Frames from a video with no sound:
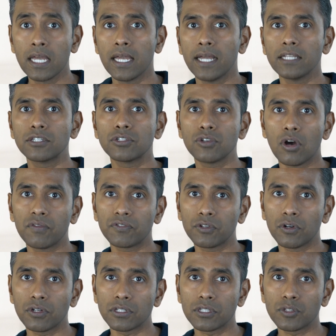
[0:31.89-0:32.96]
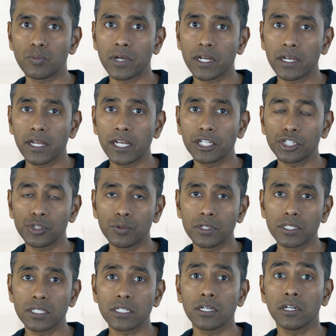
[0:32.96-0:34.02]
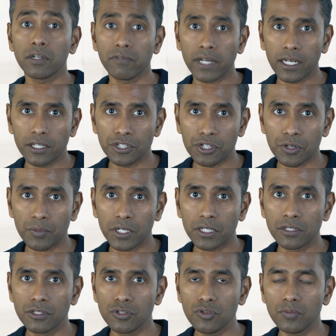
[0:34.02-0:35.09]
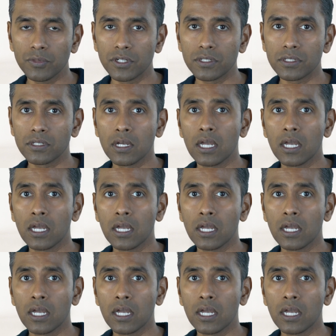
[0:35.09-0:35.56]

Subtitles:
and soft costs wherein issuers turn away legitimate consumers,